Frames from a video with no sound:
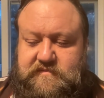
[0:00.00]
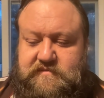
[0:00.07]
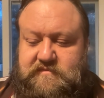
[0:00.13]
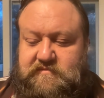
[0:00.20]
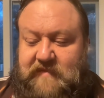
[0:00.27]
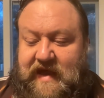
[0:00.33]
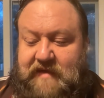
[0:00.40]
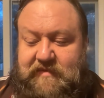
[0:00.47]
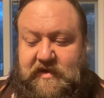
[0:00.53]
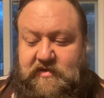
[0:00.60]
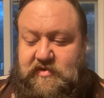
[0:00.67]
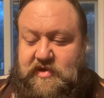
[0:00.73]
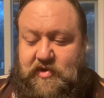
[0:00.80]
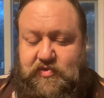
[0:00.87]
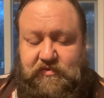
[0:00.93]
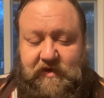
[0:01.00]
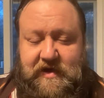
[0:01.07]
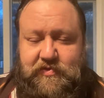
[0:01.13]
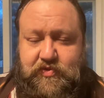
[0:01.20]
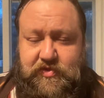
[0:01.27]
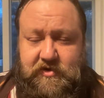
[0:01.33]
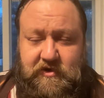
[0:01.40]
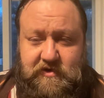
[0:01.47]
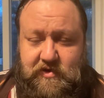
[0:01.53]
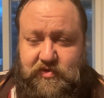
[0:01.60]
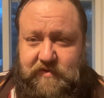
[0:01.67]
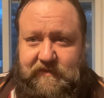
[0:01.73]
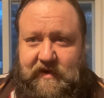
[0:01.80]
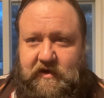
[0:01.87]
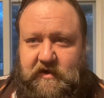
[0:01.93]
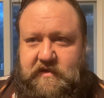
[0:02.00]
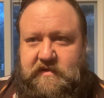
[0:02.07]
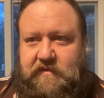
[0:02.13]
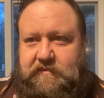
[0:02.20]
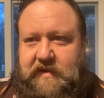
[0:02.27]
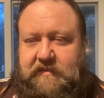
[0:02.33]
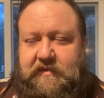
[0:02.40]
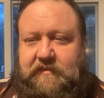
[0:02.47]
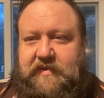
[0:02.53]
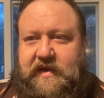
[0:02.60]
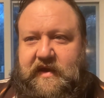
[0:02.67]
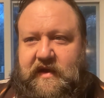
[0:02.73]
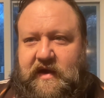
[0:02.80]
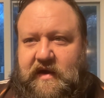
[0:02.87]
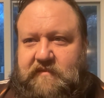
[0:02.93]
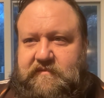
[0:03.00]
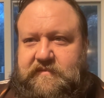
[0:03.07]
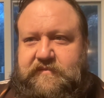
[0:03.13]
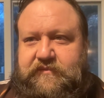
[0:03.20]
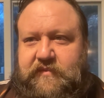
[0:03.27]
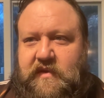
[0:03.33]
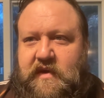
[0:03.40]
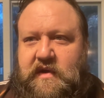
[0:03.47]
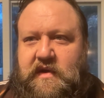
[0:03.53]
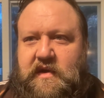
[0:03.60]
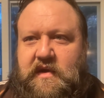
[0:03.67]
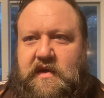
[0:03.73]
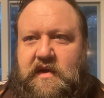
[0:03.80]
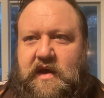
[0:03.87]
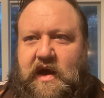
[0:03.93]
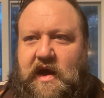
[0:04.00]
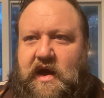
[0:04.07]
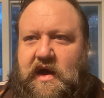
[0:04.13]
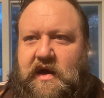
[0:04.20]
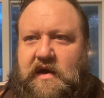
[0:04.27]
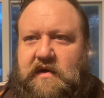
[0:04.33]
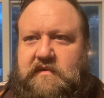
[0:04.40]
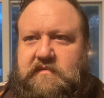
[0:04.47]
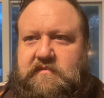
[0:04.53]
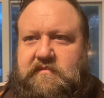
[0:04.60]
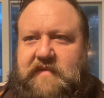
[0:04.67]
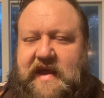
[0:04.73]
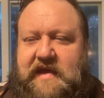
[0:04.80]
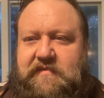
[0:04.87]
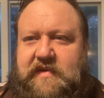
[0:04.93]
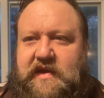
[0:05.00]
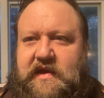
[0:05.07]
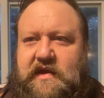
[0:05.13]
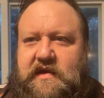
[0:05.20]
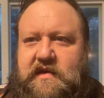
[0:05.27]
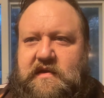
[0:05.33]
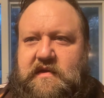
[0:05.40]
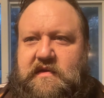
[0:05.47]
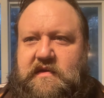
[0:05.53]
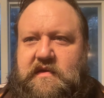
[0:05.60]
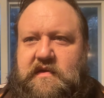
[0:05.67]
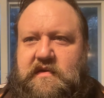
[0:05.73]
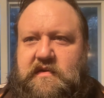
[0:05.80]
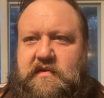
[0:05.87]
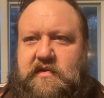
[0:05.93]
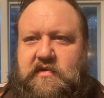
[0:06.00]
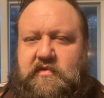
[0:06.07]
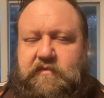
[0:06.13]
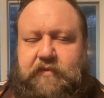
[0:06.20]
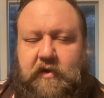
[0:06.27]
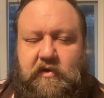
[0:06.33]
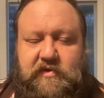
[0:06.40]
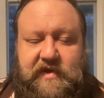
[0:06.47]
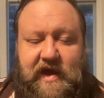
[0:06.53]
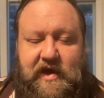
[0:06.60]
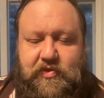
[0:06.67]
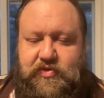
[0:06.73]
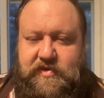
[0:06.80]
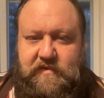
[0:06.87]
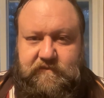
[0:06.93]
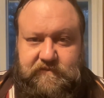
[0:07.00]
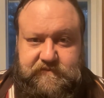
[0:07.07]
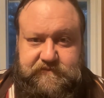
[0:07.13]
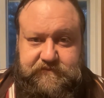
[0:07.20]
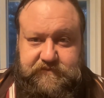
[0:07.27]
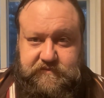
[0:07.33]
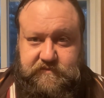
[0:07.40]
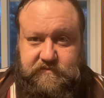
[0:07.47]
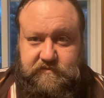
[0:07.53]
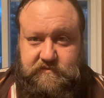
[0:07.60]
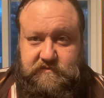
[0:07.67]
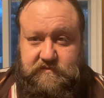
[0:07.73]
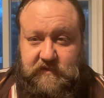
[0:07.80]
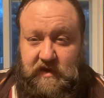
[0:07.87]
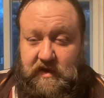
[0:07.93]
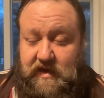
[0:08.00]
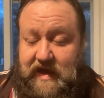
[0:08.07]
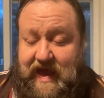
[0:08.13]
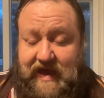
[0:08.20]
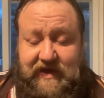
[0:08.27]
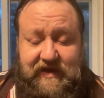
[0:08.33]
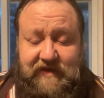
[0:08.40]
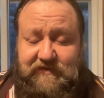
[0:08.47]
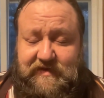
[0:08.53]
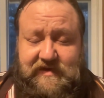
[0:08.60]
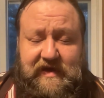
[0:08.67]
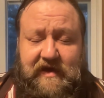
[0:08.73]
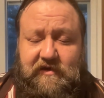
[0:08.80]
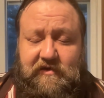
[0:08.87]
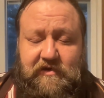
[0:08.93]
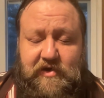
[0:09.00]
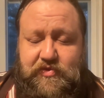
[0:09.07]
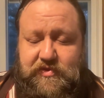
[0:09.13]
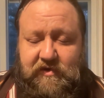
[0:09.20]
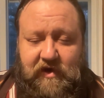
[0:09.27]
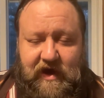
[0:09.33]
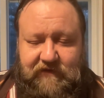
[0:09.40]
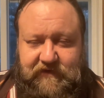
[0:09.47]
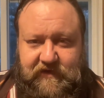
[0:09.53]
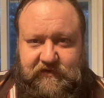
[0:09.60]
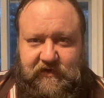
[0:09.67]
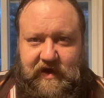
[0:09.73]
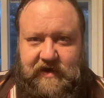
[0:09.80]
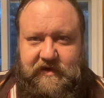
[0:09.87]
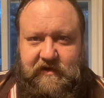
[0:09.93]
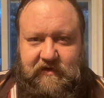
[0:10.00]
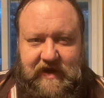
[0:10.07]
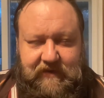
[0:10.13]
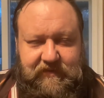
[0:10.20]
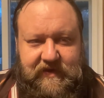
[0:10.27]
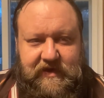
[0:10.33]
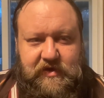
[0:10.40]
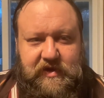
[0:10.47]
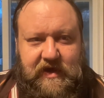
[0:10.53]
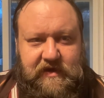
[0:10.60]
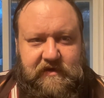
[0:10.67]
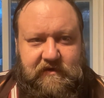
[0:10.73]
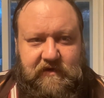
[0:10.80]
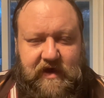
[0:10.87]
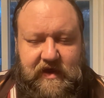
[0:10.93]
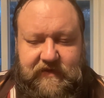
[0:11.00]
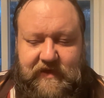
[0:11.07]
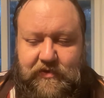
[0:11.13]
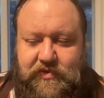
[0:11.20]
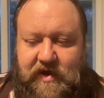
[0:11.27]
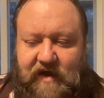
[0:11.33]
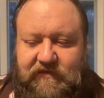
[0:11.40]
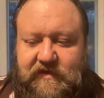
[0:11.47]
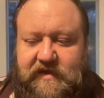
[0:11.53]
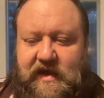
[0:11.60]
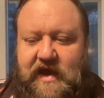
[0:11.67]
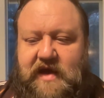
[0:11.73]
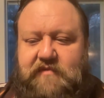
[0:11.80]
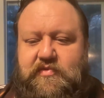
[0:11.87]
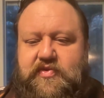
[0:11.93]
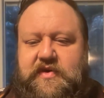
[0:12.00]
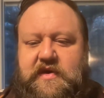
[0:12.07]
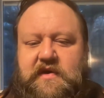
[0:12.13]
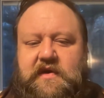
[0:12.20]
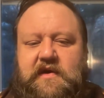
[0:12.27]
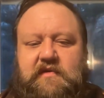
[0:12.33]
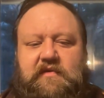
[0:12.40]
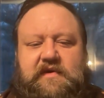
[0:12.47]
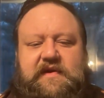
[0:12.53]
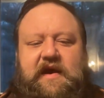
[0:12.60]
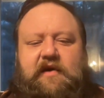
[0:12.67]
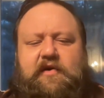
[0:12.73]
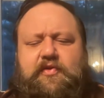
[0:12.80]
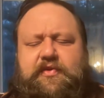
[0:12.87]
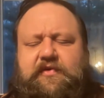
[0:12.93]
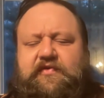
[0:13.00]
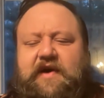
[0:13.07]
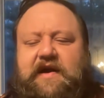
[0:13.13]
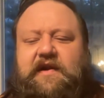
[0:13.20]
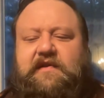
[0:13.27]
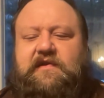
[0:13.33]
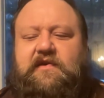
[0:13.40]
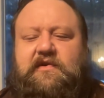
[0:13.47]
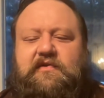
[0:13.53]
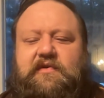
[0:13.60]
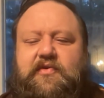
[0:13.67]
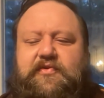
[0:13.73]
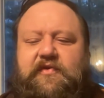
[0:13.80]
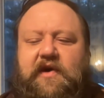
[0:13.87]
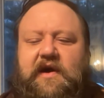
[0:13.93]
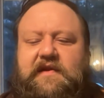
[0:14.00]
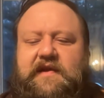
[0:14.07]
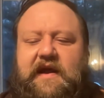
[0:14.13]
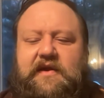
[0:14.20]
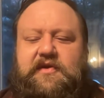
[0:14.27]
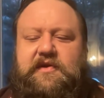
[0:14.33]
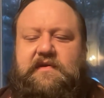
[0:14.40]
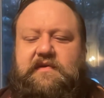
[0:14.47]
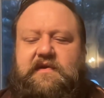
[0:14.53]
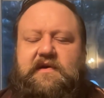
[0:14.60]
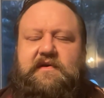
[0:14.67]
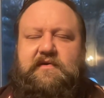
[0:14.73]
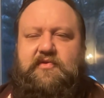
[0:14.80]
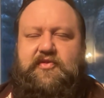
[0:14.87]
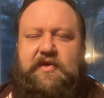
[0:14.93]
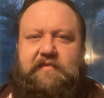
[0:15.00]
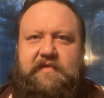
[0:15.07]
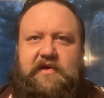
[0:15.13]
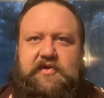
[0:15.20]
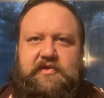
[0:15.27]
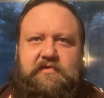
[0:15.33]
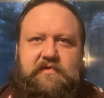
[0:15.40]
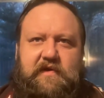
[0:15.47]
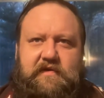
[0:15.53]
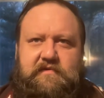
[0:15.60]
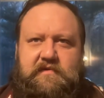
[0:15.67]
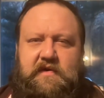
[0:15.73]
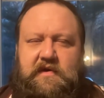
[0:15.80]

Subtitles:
Maybe you just write stories about it and people pick it up. Maybe you protest. Heck, even terrorists are often trying to grab the agenda, right? That's oftentimes what terrorists are trying to do, is draw attention to some issue that